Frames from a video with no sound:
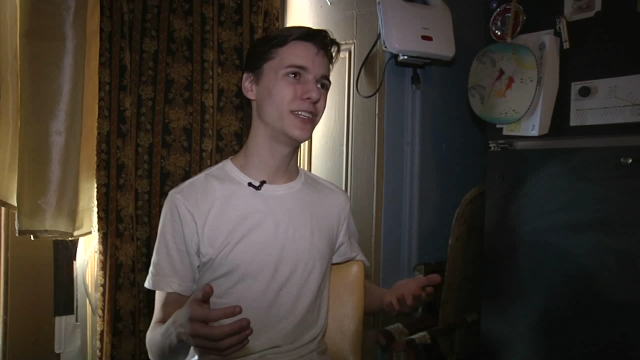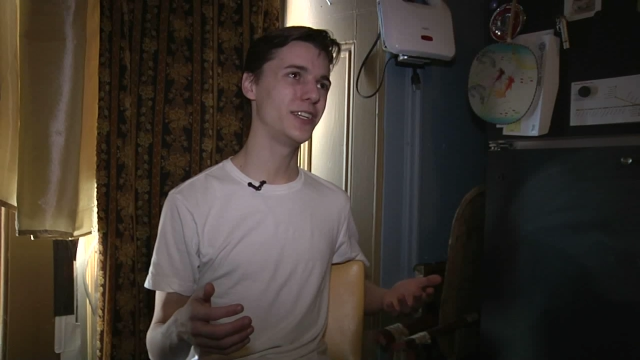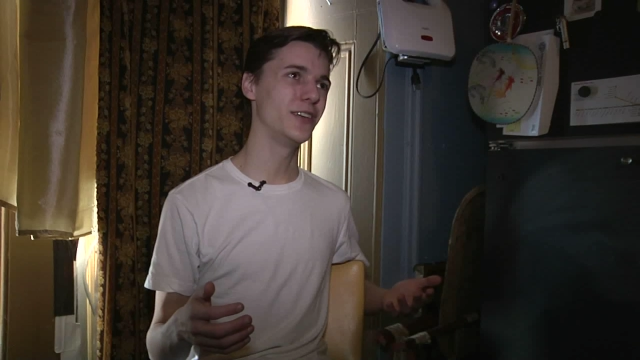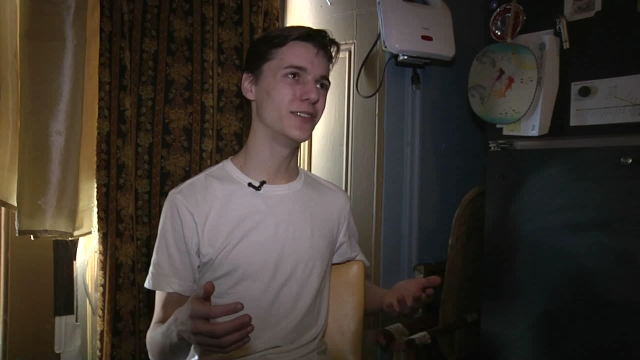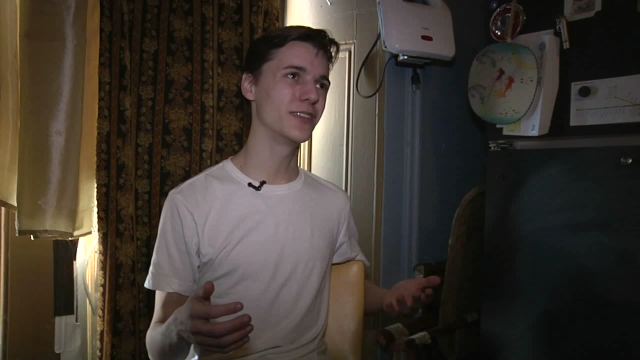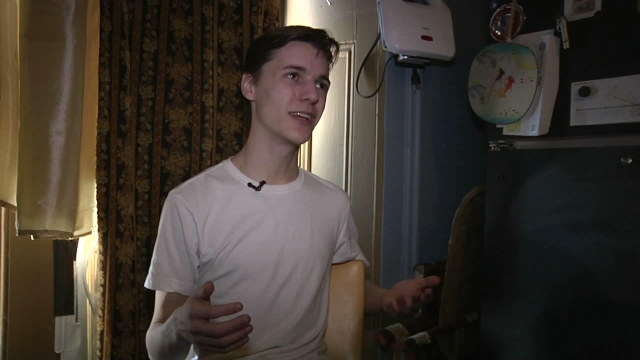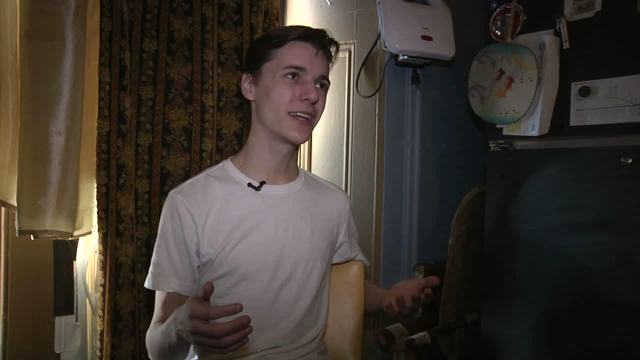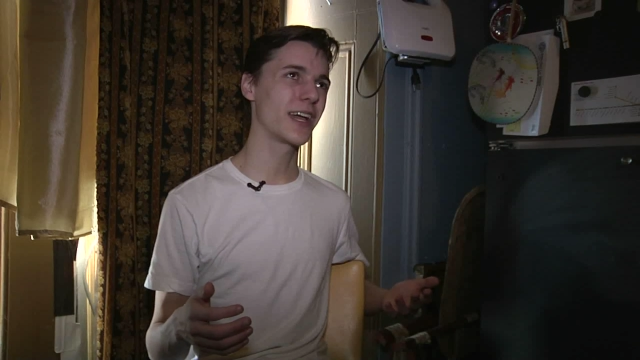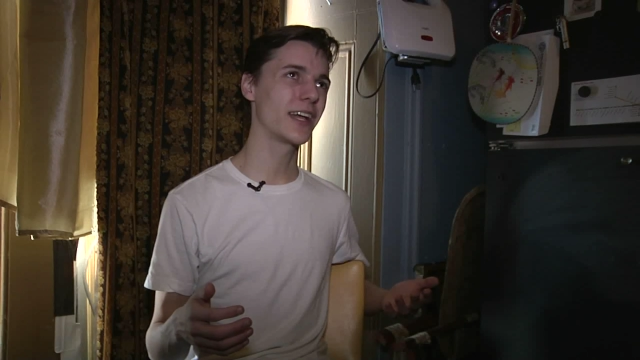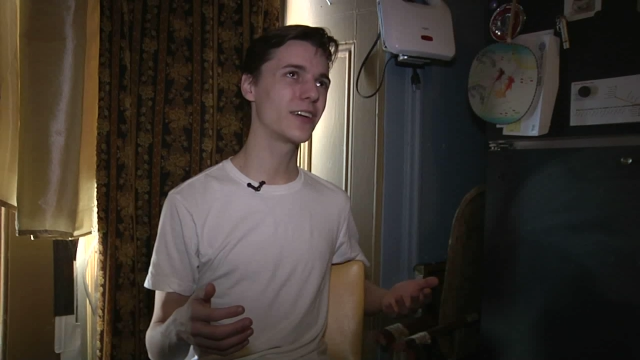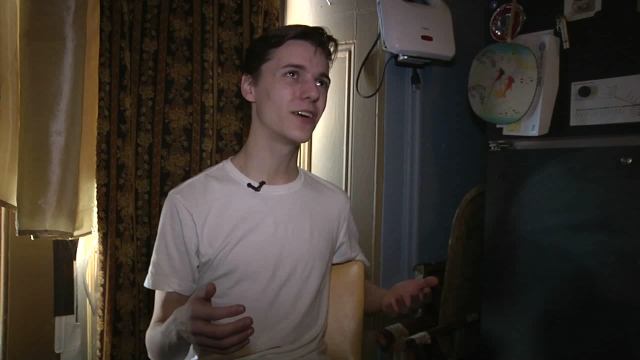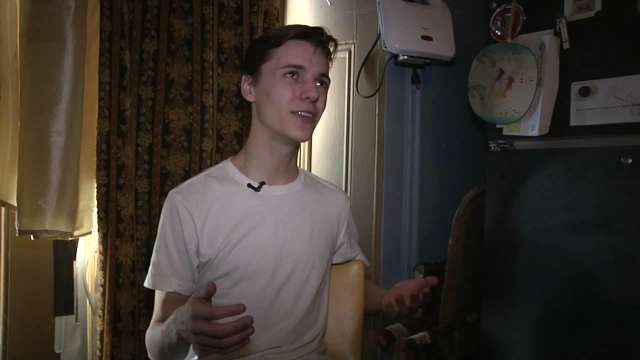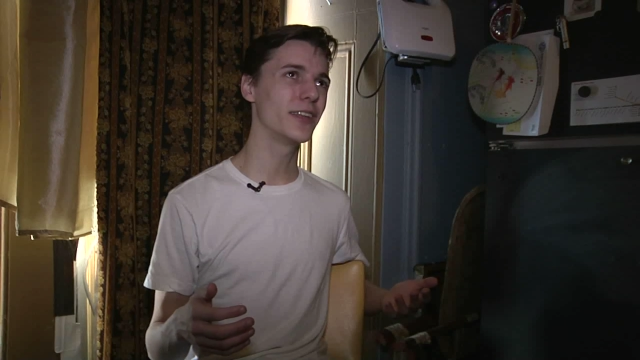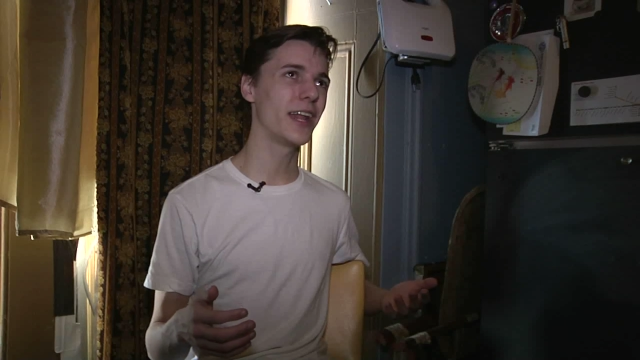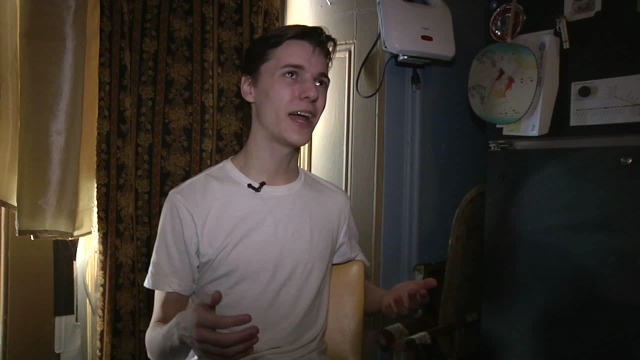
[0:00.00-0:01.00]
issues. Like, I
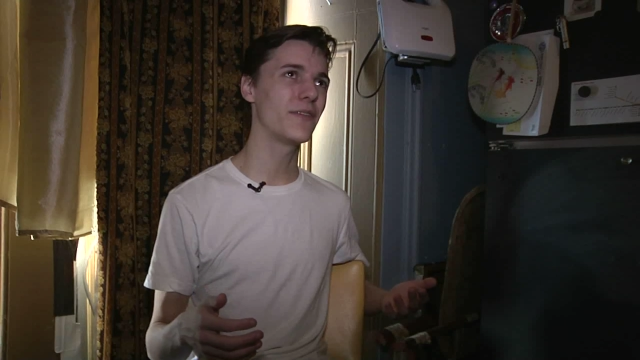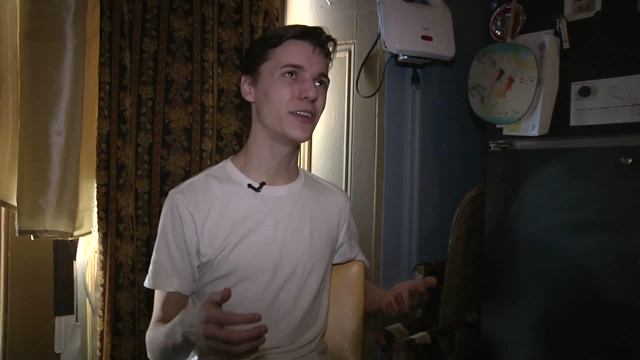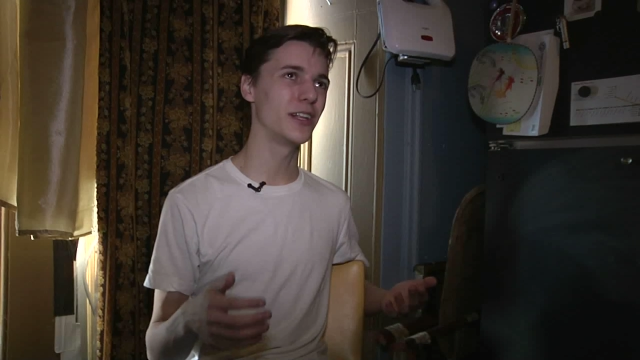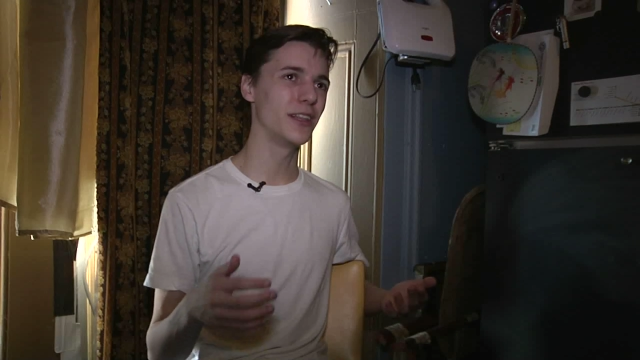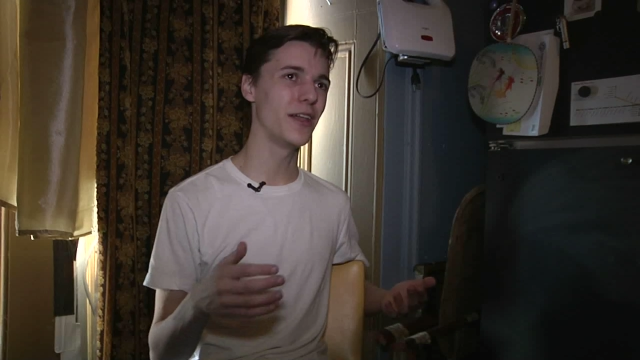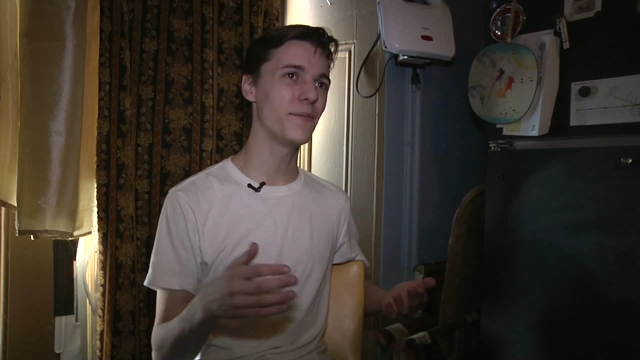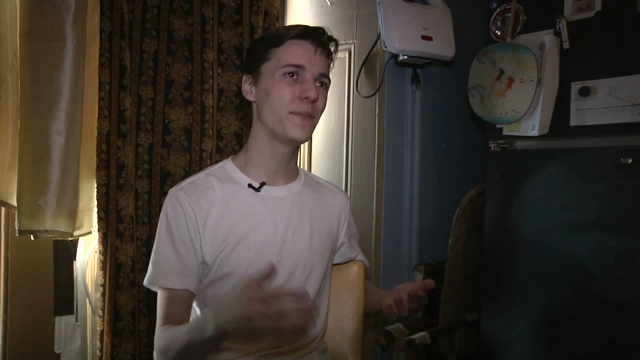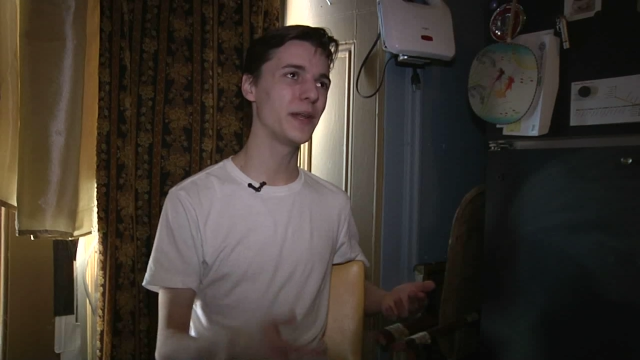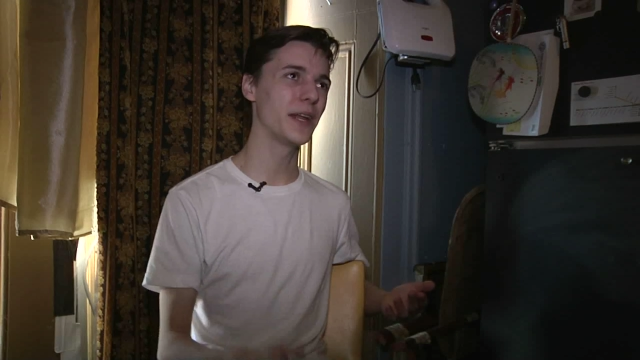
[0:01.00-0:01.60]
called it having a lump